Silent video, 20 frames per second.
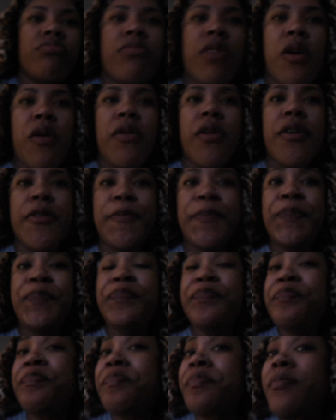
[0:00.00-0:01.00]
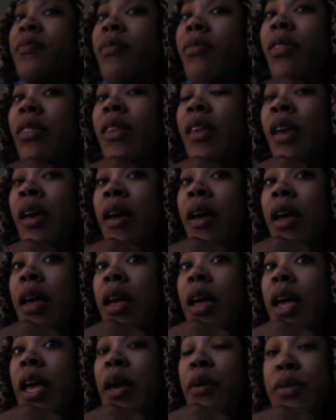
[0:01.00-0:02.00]
hold on,
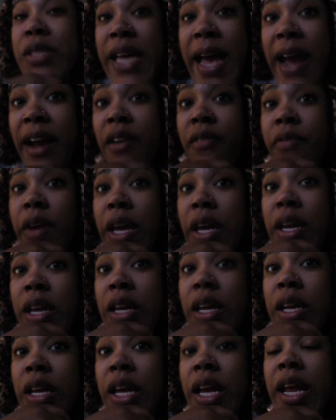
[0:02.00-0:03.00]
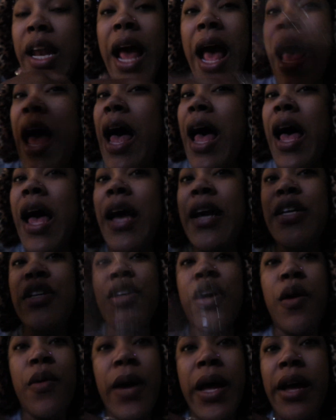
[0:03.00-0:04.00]
it was aggravating and I
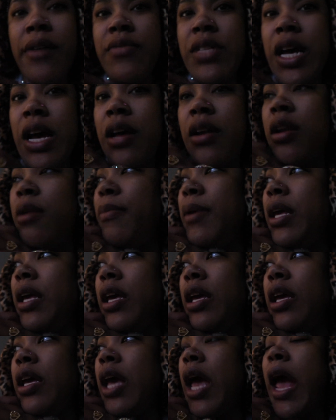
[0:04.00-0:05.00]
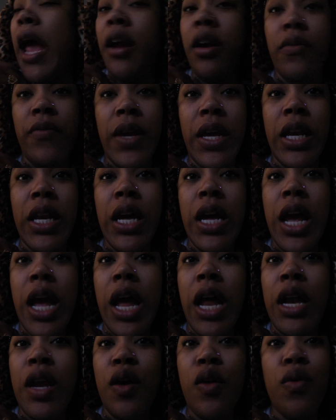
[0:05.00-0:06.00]
don't have time to be aggravated.
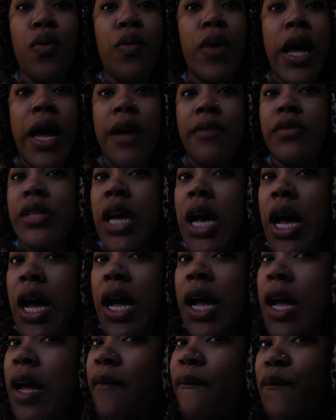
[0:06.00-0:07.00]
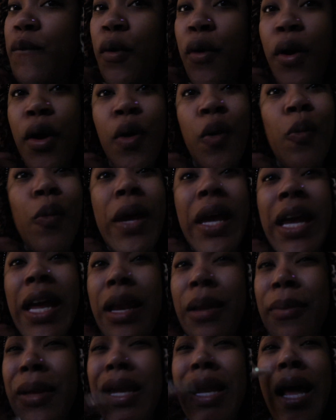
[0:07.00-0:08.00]
I don't have time for a
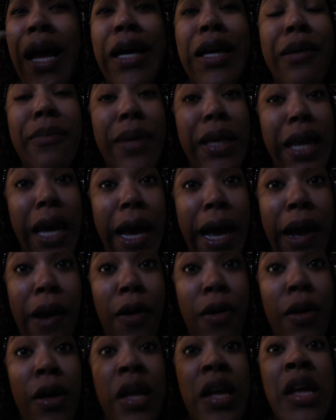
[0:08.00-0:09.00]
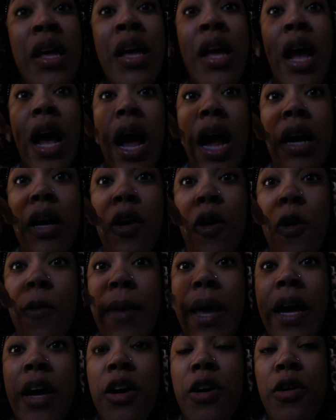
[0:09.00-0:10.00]
wig to be locking me down. I go
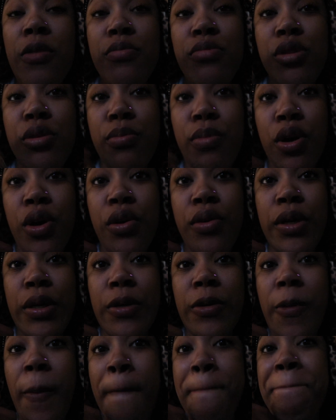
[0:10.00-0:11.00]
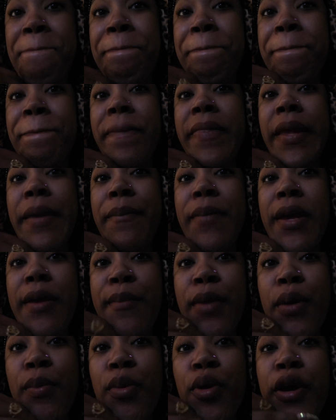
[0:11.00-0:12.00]
back home tomorrow. Me
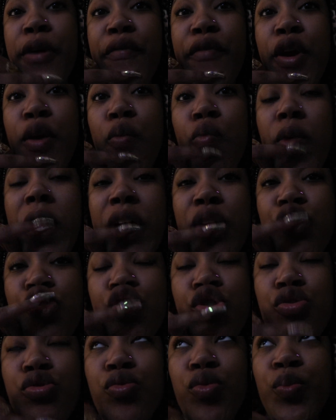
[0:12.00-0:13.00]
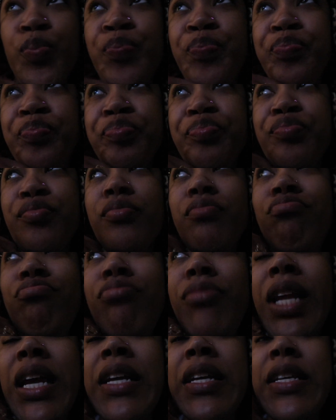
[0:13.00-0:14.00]
and my boyfriend went to
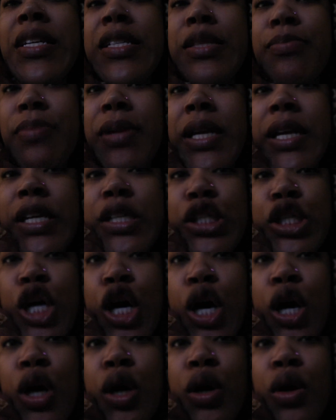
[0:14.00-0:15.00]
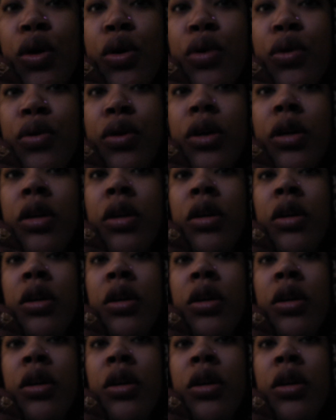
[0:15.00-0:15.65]
this place called